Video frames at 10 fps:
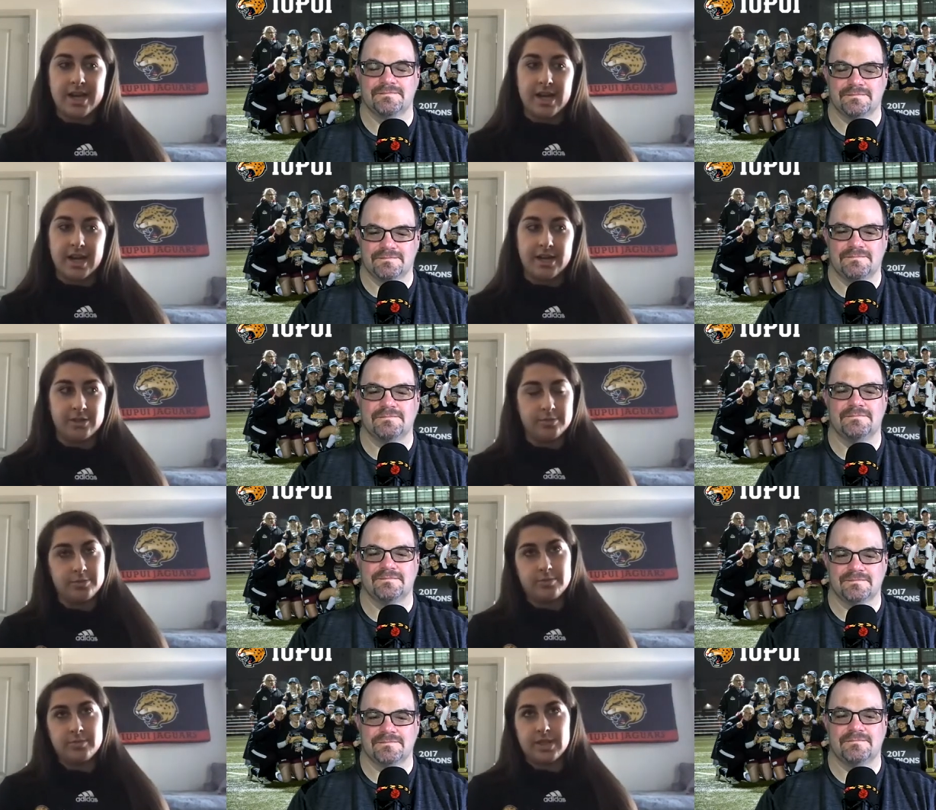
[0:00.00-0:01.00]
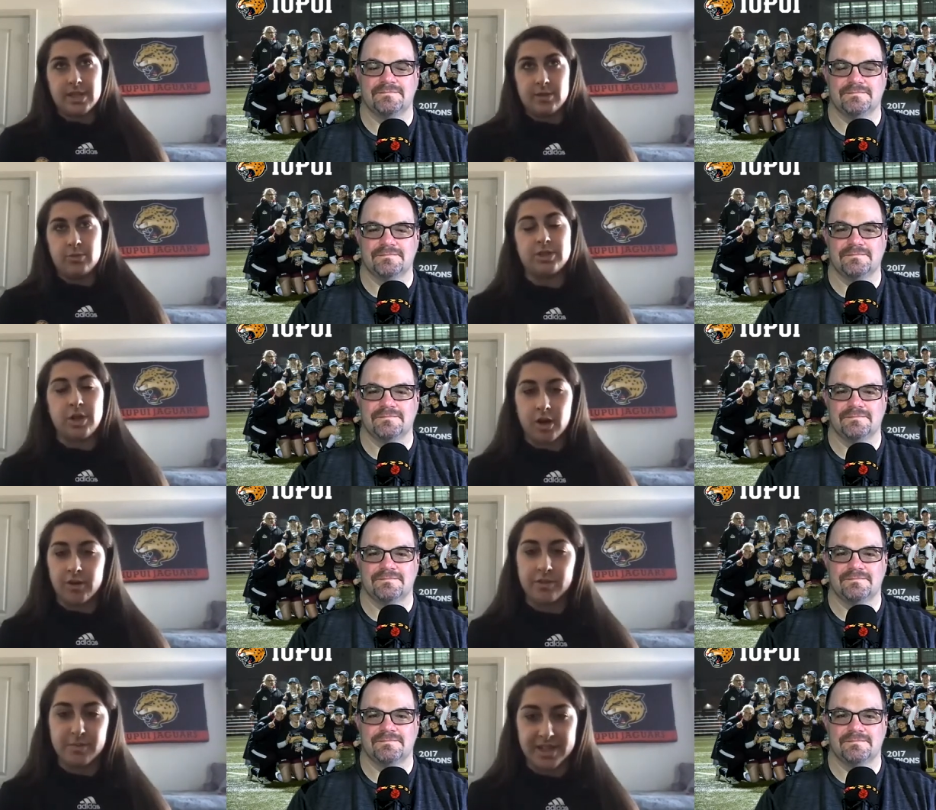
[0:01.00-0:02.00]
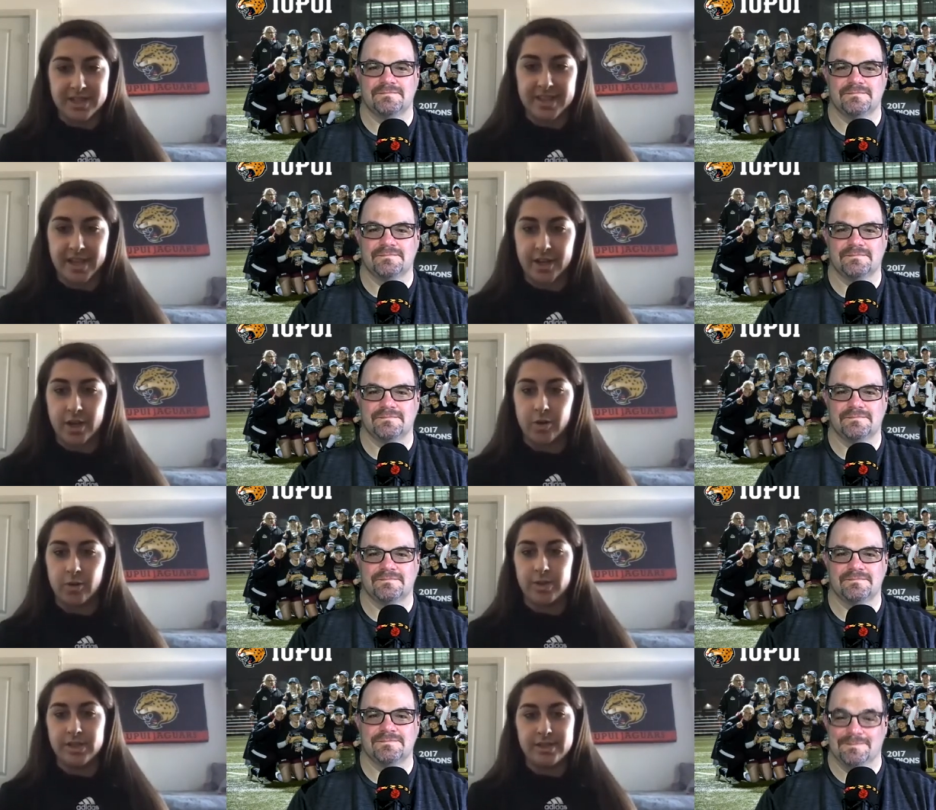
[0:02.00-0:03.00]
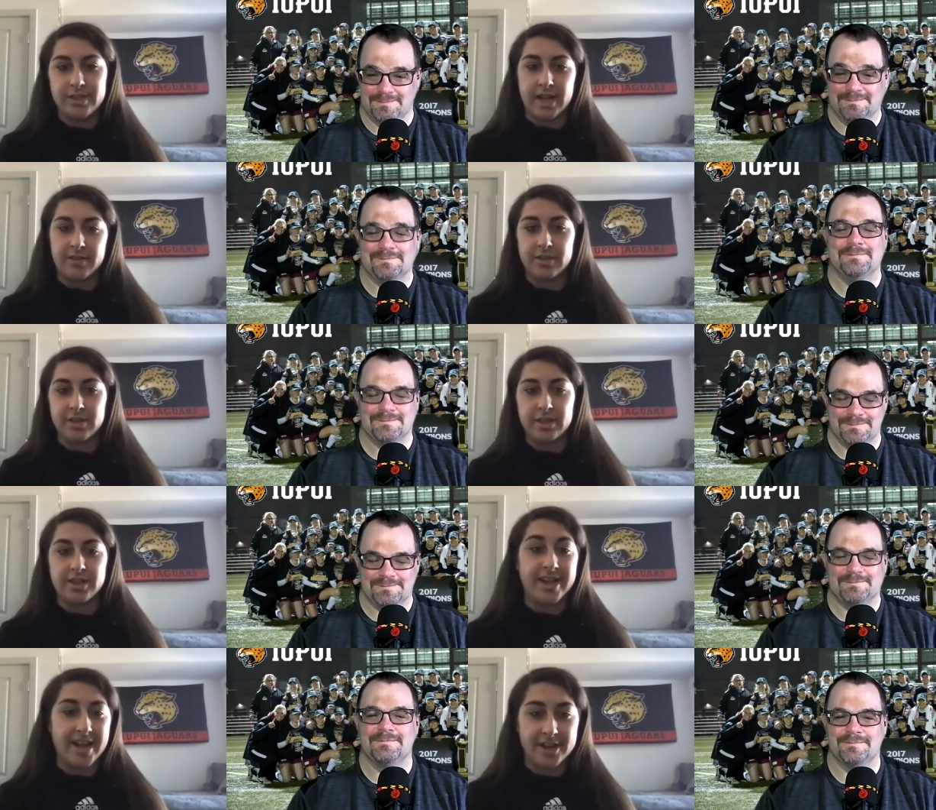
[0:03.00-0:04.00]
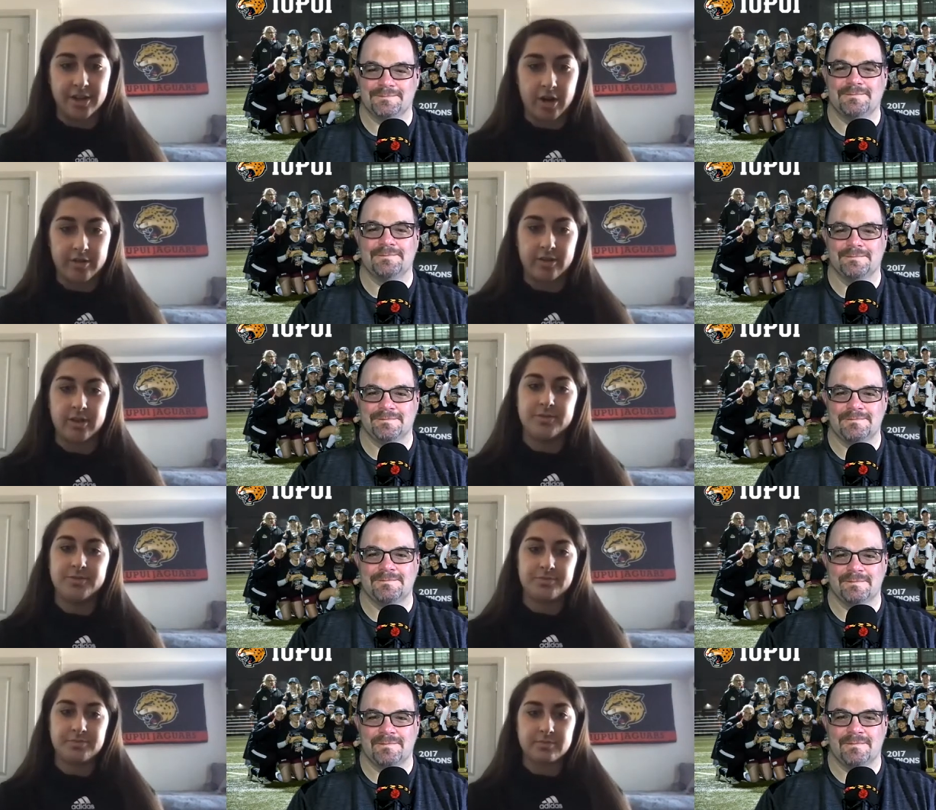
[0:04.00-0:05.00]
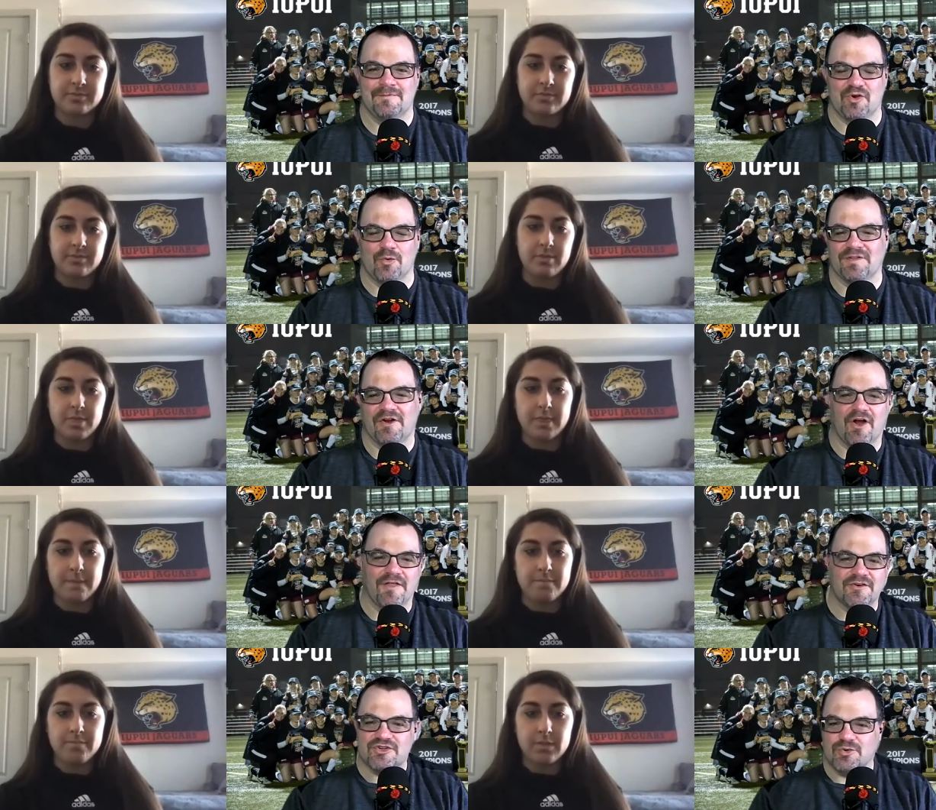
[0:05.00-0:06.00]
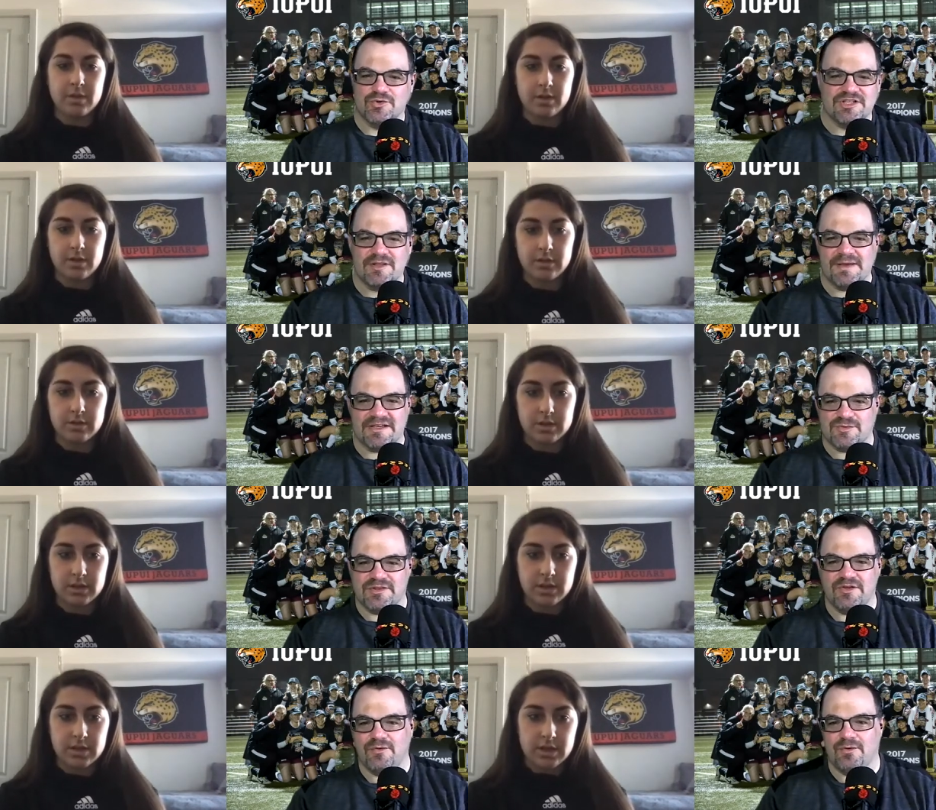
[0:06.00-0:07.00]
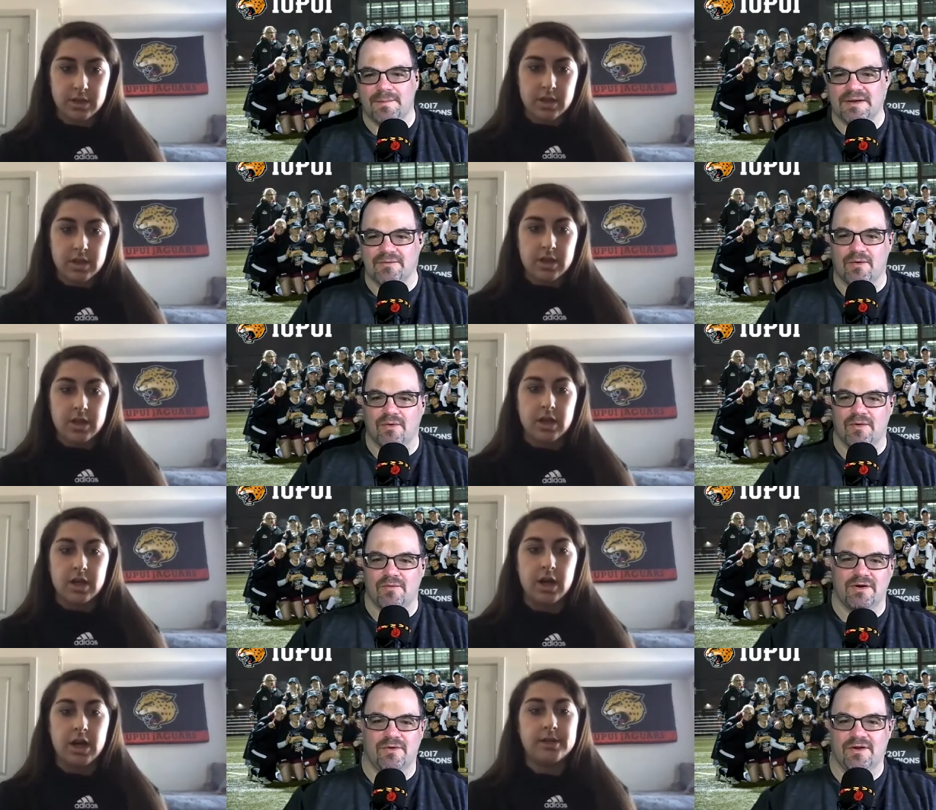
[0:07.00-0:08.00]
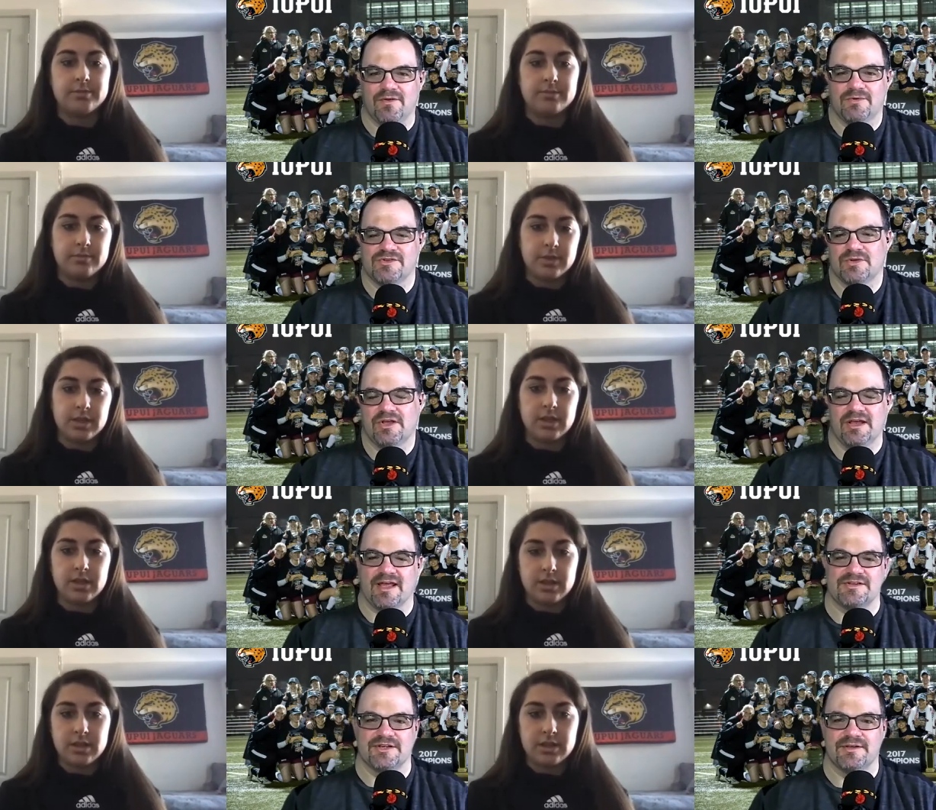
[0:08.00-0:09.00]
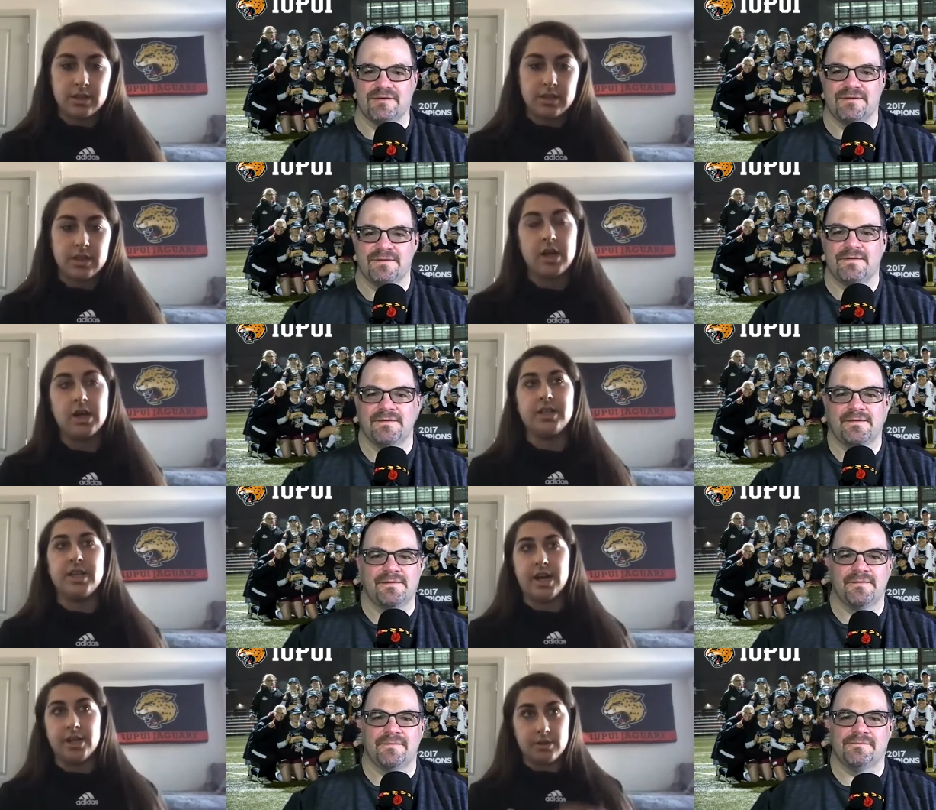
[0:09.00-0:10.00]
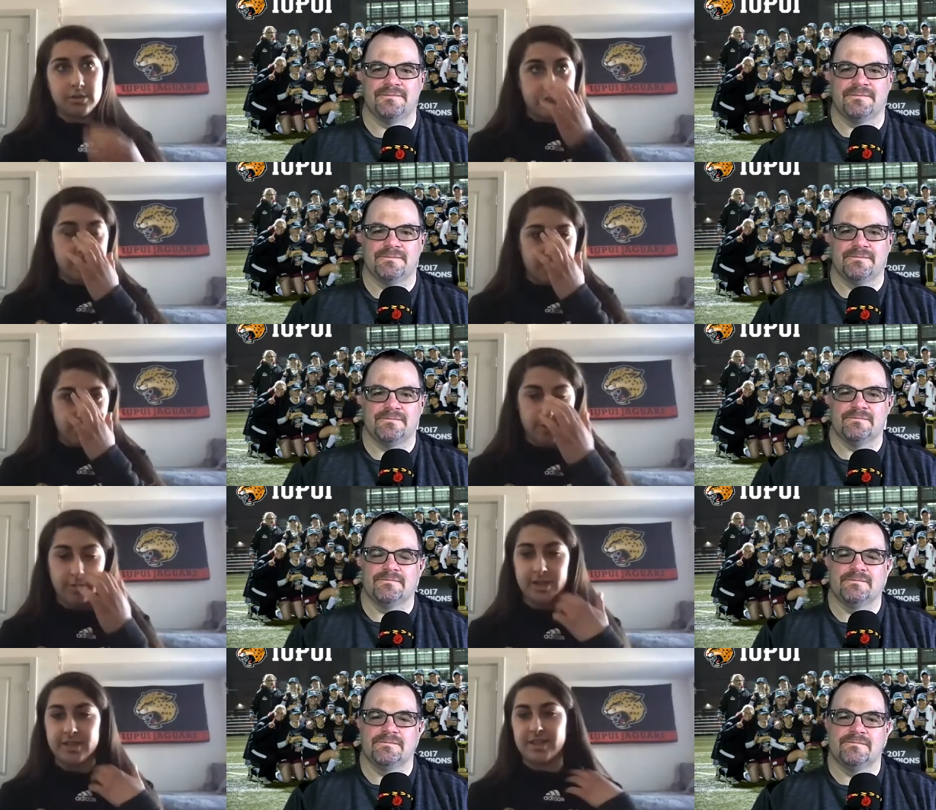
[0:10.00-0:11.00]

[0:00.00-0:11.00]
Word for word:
Speaker 1: I don't, it was hard for me to say no with everything that they had to offer.
Speaker 2: So were there other schools in the mix with you? I mean, what, what, what, um, what other um, ones were looking at you?
Speaker 1: Uh, yeah, there were some other ones.